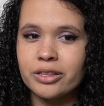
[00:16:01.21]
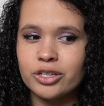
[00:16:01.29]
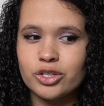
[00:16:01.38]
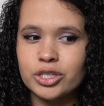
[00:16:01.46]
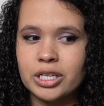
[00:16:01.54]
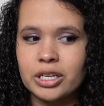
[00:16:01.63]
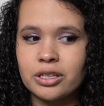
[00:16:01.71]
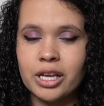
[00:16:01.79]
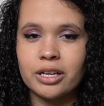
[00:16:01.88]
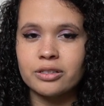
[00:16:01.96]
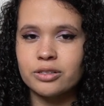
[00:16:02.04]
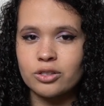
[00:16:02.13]
They just get
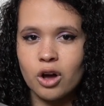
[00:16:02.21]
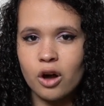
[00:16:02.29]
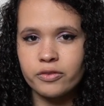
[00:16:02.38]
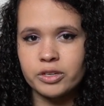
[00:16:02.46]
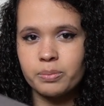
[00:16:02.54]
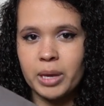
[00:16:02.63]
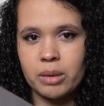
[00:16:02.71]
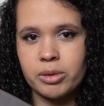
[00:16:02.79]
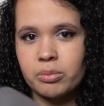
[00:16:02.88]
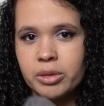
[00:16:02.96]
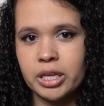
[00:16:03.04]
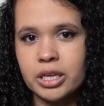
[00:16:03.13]
like soft
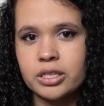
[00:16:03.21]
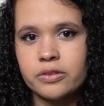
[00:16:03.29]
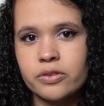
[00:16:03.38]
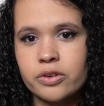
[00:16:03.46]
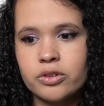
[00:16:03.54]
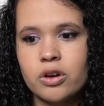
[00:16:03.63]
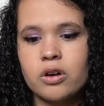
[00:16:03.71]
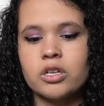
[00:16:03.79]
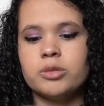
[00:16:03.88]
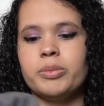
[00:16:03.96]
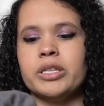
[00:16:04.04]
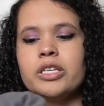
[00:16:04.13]
baby blankets for their
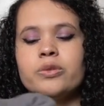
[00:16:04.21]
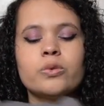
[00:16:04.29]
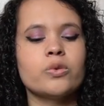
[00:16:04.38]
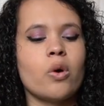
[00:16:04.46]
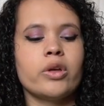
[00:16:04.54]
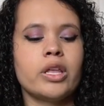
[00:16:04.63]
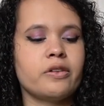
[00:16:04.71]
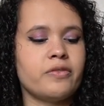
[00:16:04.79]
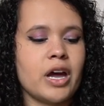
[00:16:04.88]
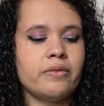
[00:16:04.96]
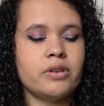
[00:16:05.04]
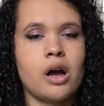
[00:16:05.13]
dogs, but this was only like
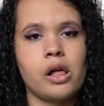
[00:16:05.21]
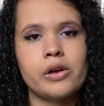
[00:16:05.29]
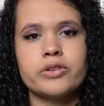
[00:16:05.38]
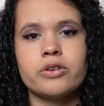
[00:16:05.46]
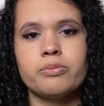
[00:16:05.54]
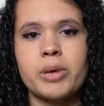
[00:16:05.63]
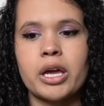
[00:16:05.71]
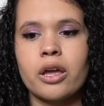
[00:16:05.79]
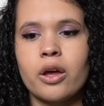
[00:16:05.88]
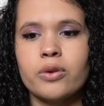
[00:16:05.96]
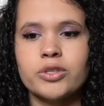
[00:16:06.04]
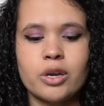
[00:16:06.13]
five dollars on
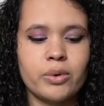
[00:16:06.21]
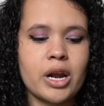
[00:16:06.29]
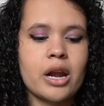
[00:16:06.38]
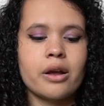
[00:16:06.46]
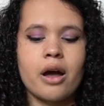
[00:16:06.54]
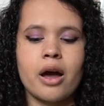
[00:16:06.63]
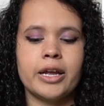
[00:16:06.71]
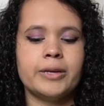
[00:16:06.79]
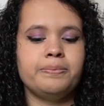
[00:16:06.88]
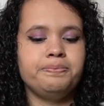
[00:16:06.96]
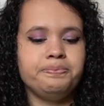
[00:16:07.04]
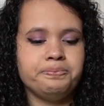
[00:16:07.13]
Petco, so I went ahead and got
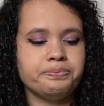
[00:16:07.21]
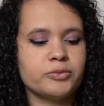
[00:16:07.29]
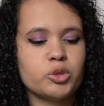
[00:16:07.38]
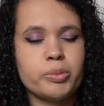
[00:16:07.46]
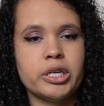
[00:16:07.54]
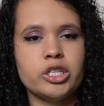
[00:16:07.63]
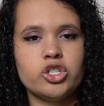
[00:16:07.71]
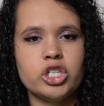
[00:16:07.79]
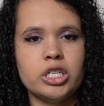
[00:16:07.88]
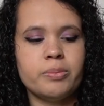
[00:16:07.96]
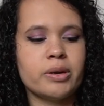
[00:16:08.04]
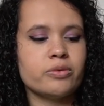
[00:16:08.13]
it. It's pretty
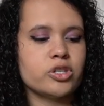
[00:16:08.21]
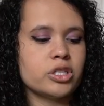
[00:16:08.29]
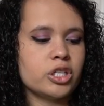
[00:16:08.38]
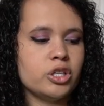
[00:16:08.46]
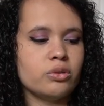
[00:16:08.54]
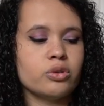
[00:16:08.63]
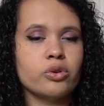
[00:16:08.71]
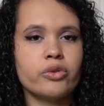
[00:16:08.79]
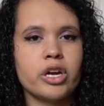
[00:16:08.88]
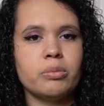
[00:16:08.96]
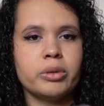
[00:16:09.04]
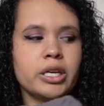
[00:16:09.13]
cheap, and it was just a cute little
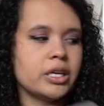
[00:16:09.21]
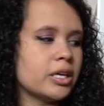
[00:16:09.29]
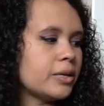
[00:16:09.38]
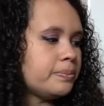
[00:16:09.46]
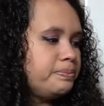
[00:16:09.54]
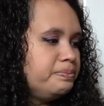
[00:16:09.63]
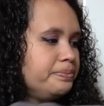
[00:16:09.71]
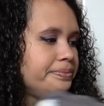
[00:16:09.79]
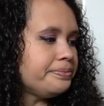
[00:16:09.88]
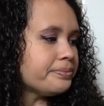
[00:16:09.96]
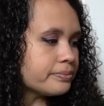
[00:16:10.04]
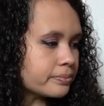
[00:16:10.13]
gray blanket.
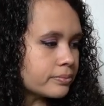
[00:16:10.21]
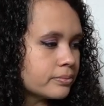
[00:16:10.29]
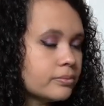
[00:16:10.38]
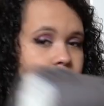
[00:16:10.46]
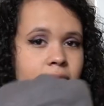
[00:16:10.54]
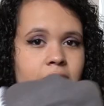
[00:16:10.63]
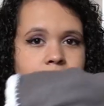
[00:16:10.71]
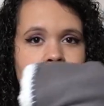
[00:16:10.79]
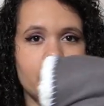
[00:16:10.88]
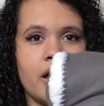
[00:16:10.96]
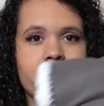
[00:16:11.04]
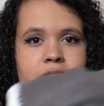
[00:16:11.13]
So
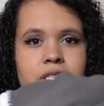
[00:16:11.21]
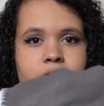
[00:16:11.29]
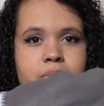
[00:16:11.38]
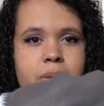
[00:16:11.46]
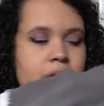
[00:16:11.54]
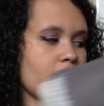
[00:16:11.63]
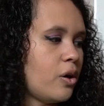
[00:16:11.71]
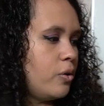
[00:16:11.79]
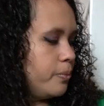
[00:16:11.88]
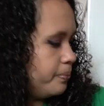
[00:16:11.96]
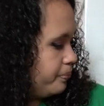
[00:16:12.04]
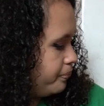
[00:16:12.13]
I got this from Petco.